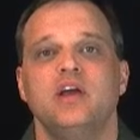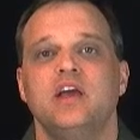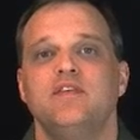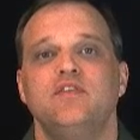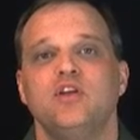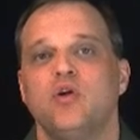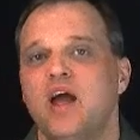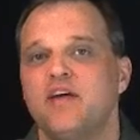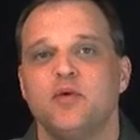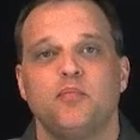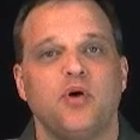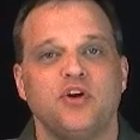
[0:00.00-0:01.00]
If you don't have
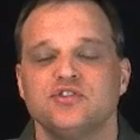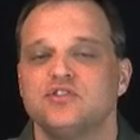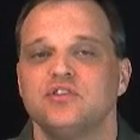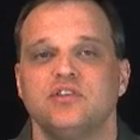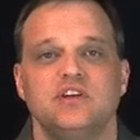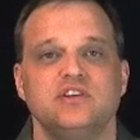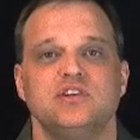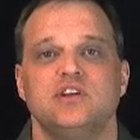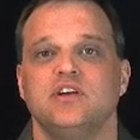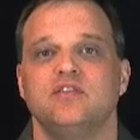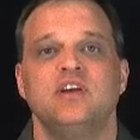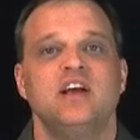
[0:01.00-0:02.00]
the personal
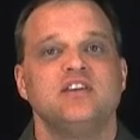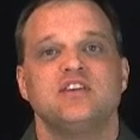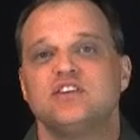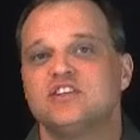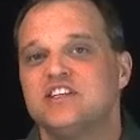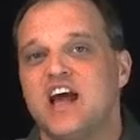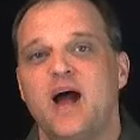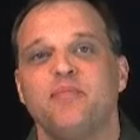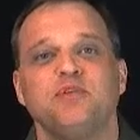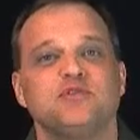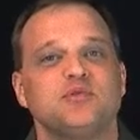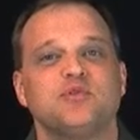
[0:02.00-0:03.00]
initiative to stop
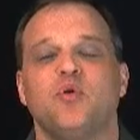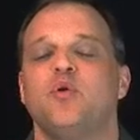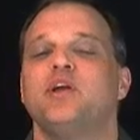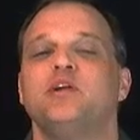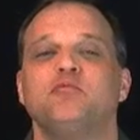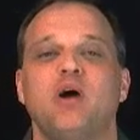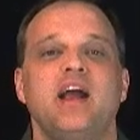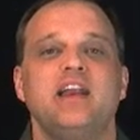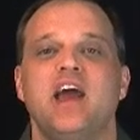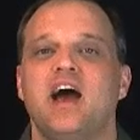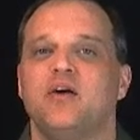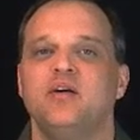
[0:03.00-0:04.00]
this recording right
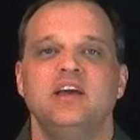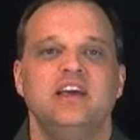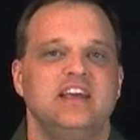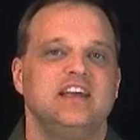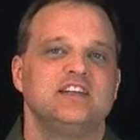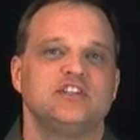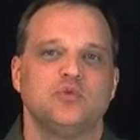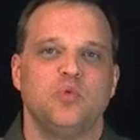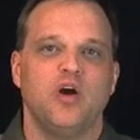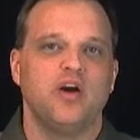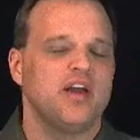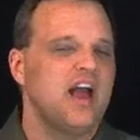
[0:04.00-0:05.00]
now and get to
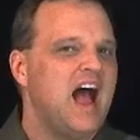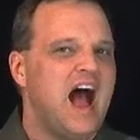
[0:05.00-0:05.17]
work,